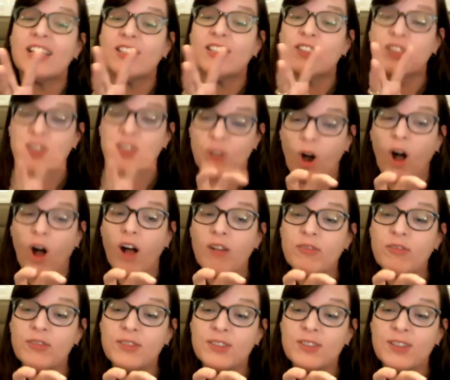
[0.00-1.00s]

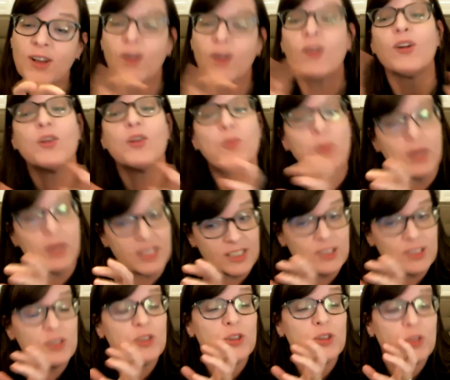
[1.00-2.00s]
soft or are you
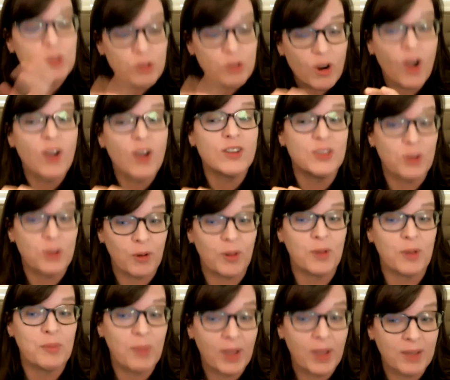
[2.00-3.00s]
picking strong
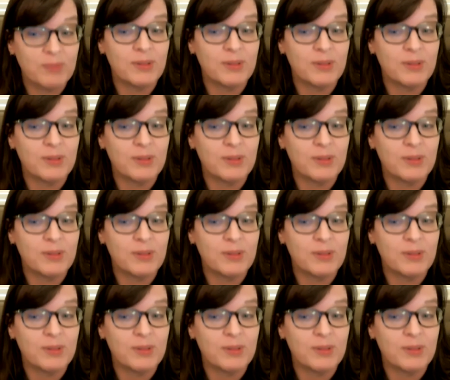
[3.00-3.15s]
toilet paper?